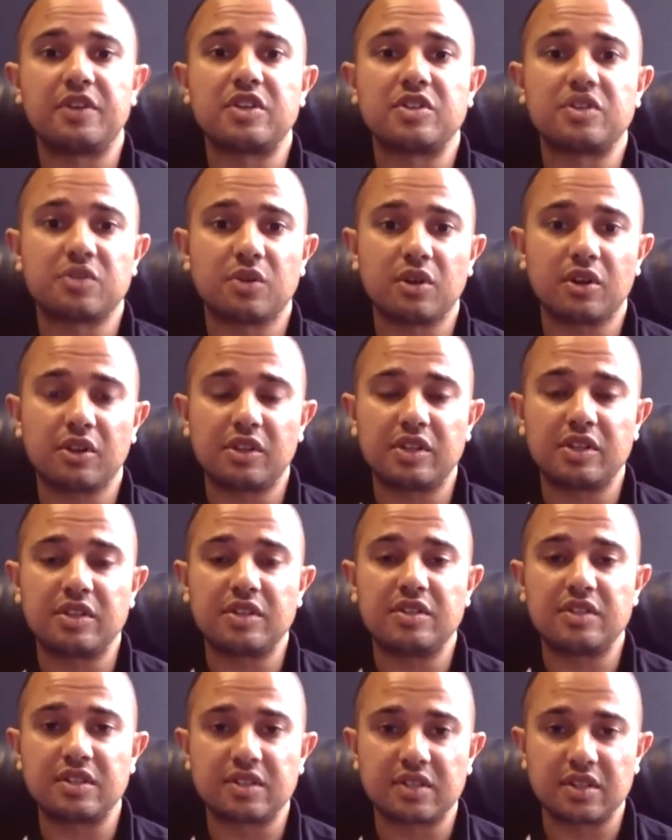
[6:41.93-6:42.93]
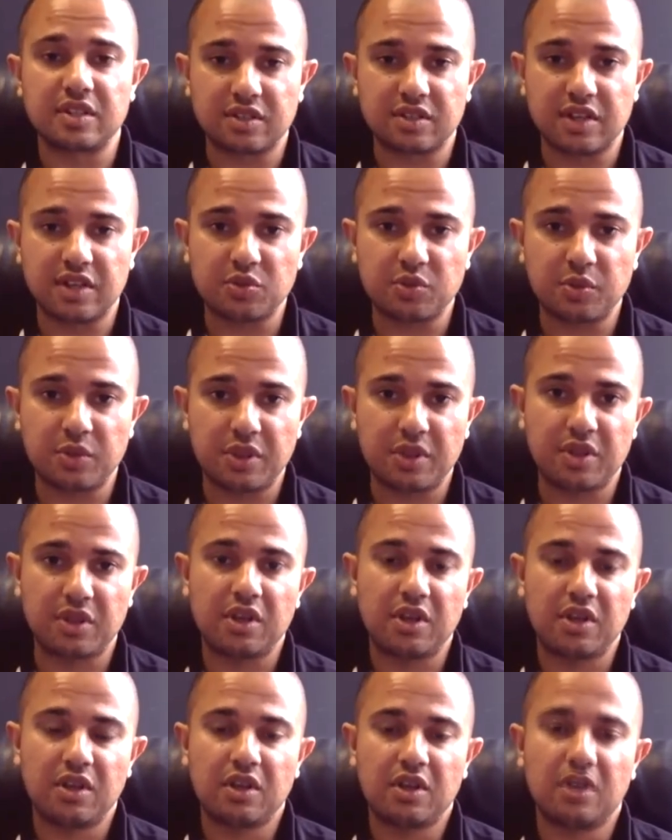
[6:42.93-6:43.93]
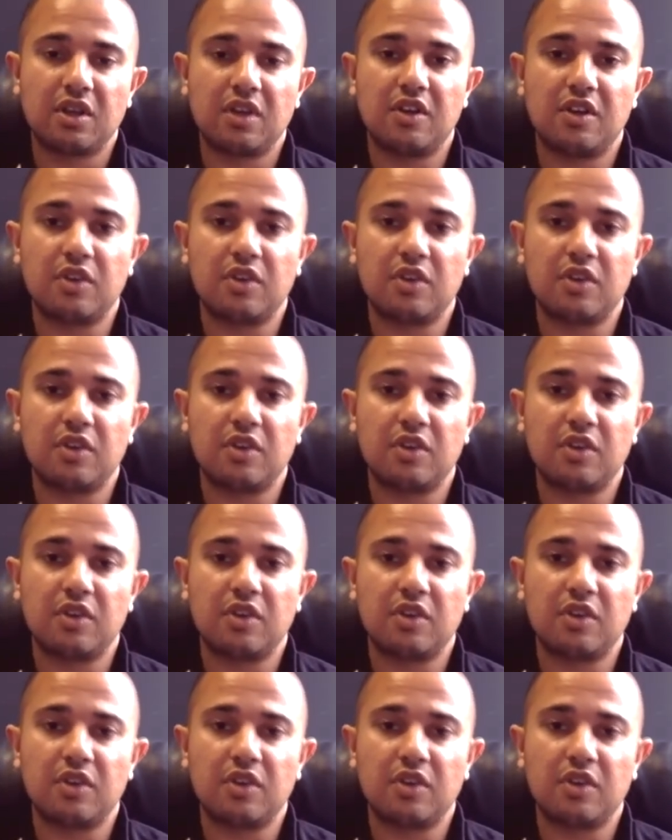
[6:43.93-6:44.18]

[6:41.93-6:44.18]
which we've historically seen success with.